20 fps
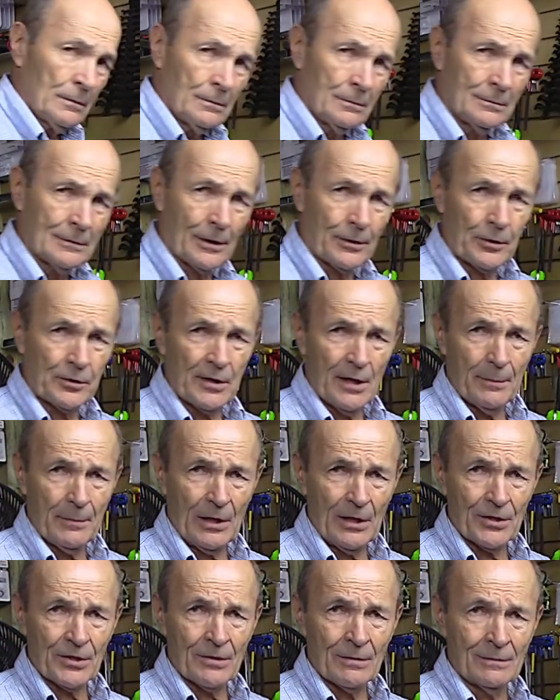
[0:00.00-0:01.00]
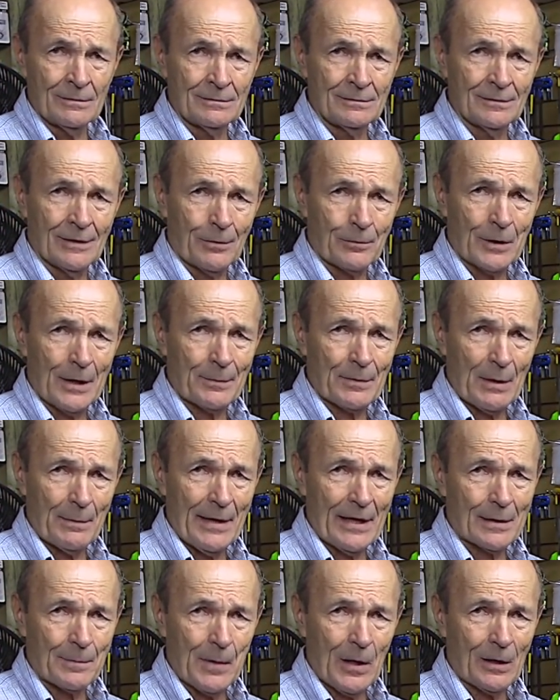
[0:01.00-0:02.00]
Another 10 minutes. Now we're up the
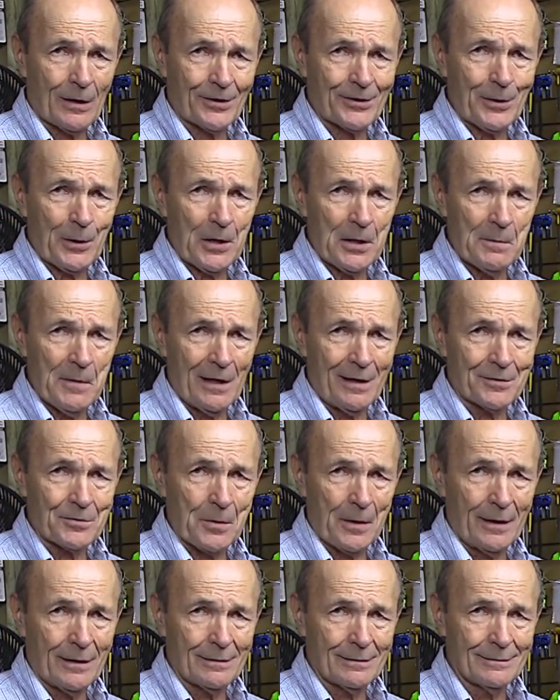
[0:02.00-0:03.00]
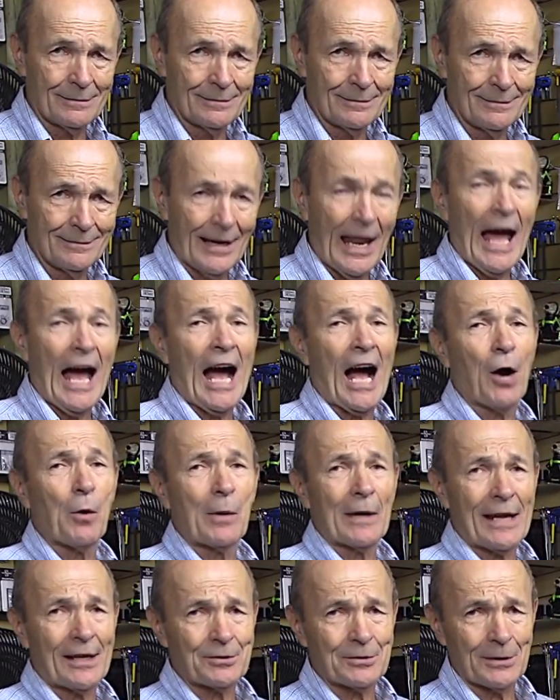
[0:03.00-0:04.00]
better part of 30 minutes, right? Now we'll
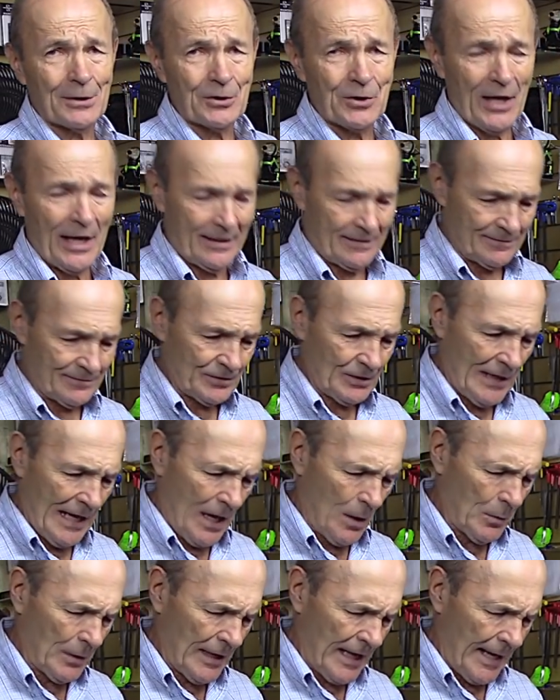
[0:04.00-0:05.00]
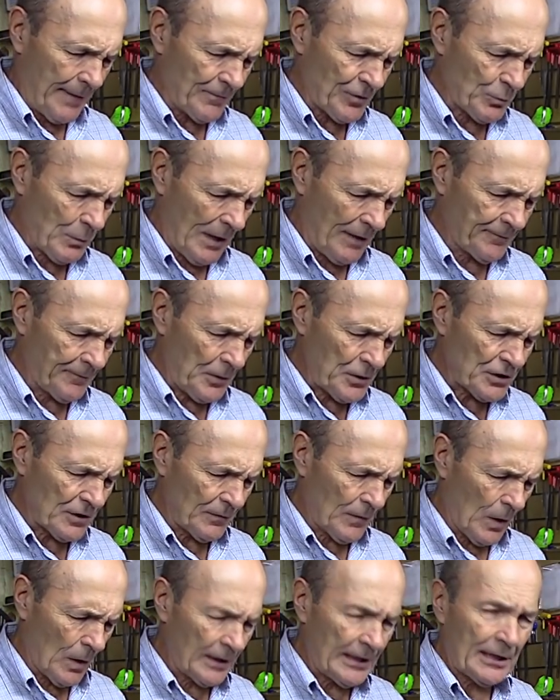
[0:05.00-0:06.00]
get to the tank. So now what happens? Well, first of
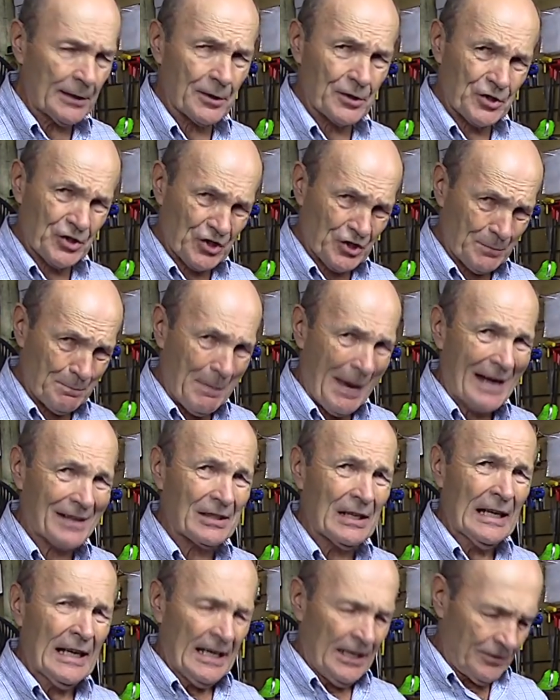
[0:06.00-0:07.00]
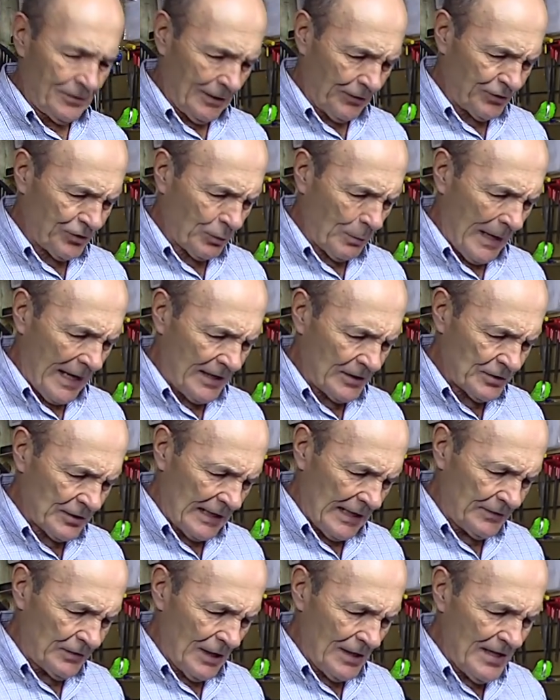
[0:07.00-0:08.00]
all, he'll inspect the threads
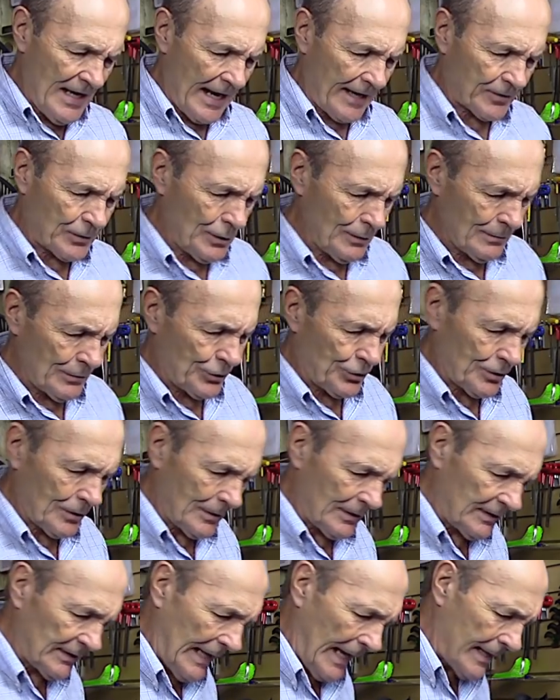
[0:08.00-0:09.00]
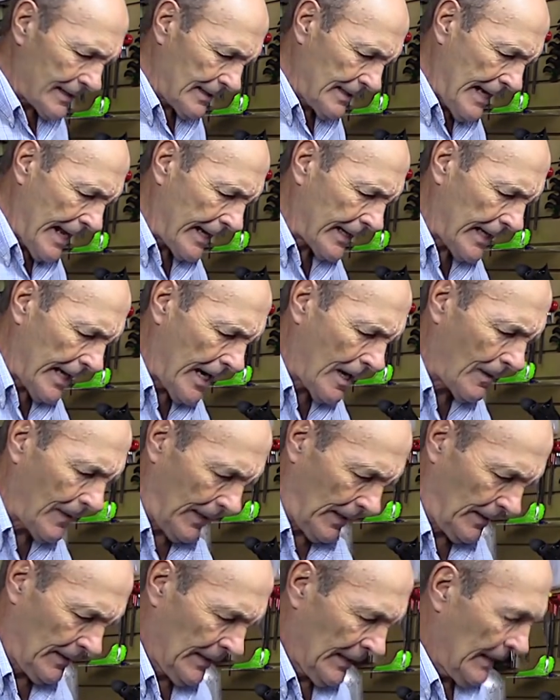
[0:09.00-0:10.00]
and the neck to ensure that that neck
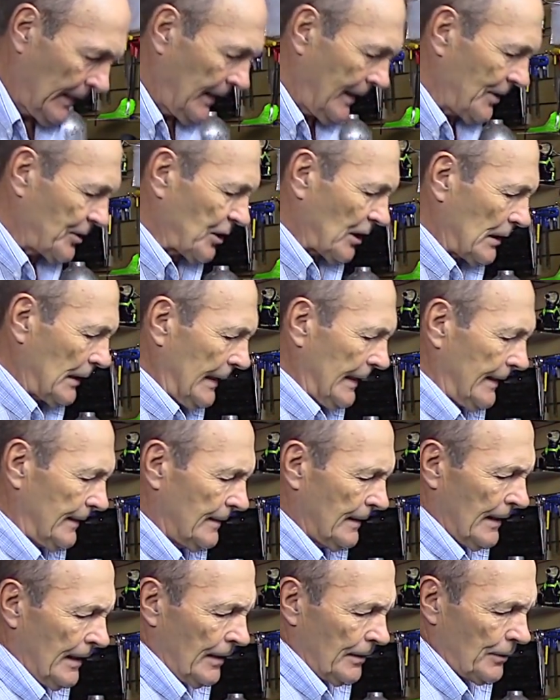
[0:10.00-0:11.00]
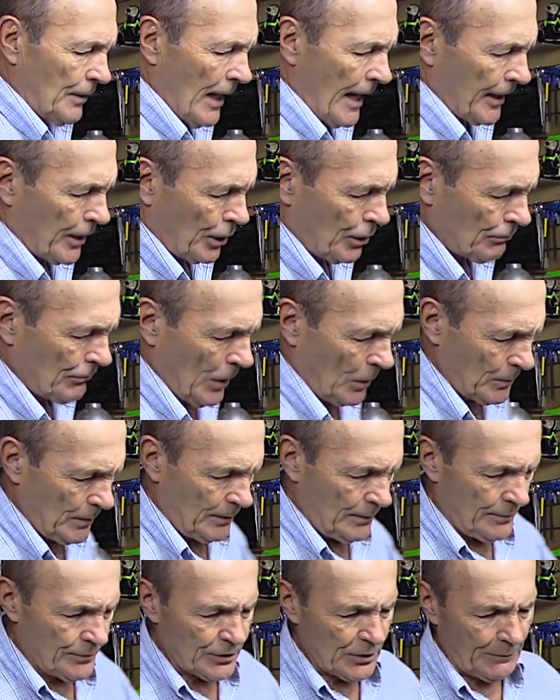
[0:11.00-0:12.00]
area is clean, not
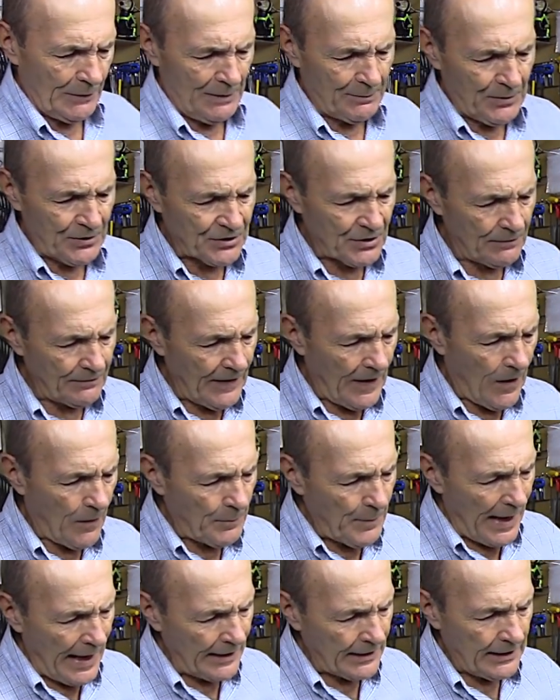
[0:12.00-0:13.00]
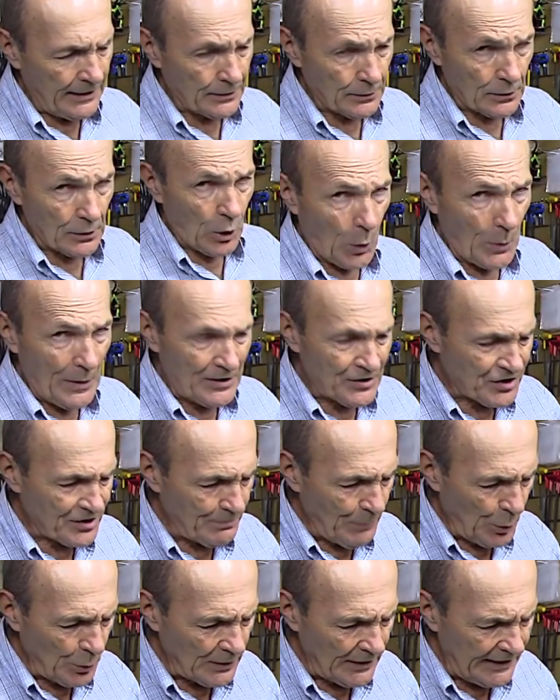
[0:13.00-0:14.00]
corroded. So when he puts the valve back in, it'll in
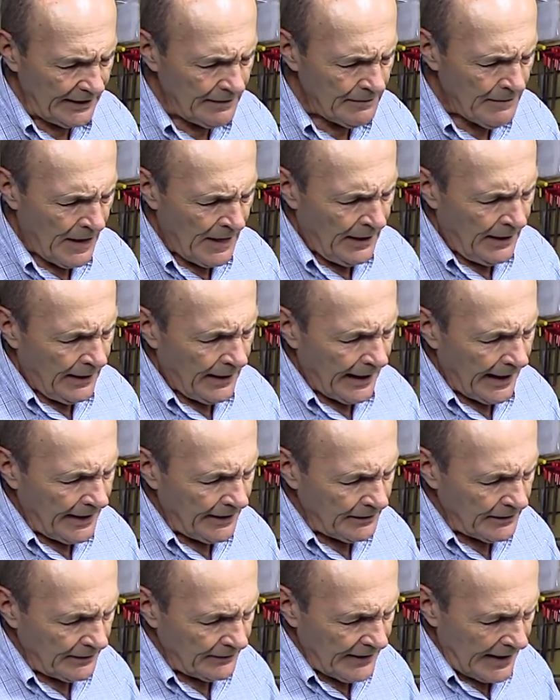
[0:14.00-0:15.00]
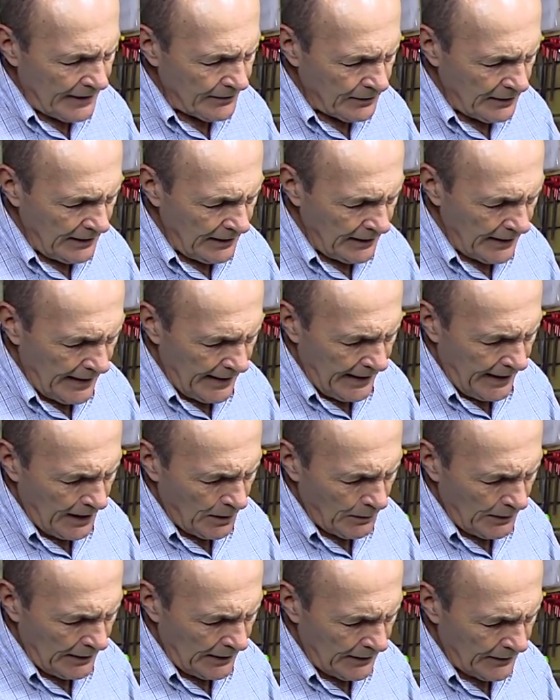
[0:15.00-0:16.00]
smoothly and that the
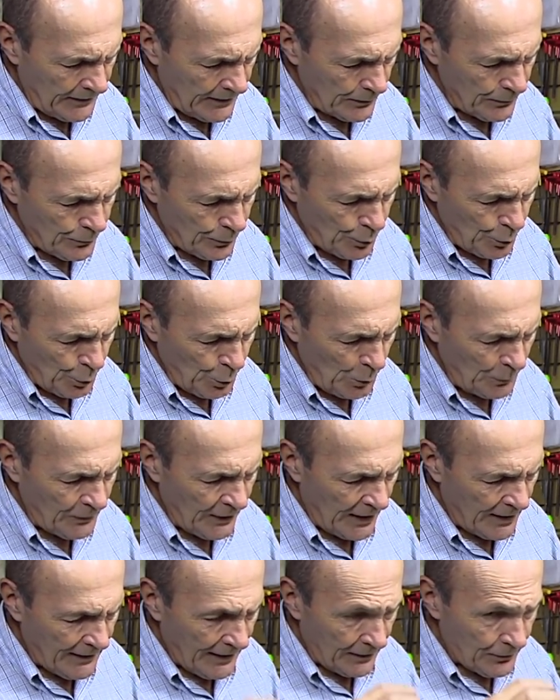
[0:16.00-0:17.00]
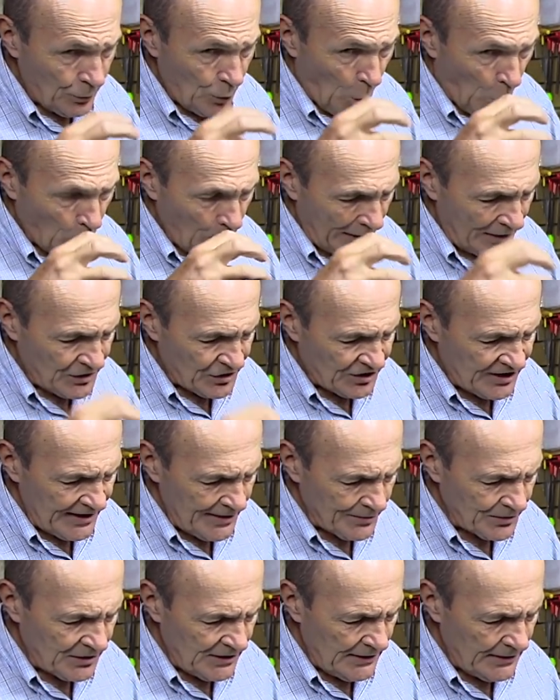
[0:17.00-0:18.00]
area, the, the groove there that the O-ring
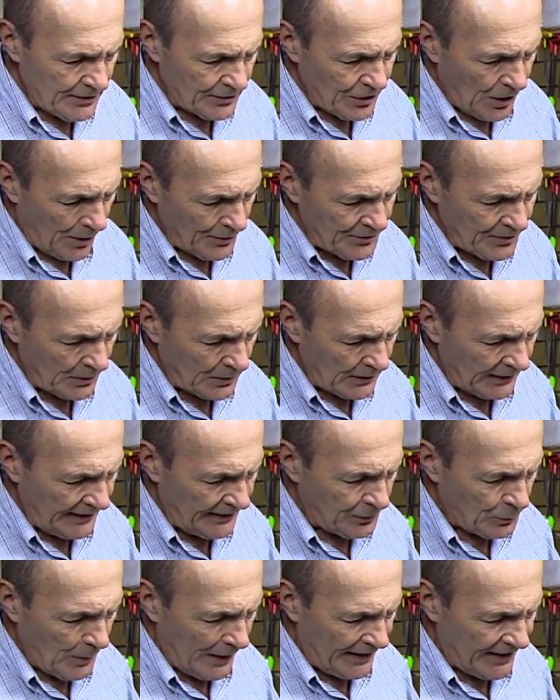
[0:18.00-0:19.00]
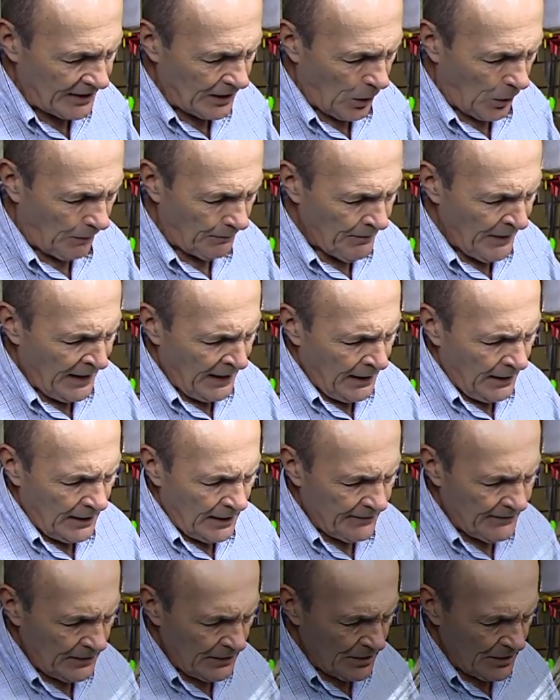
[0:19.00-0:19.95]
seals in is also clean and ready to go. If it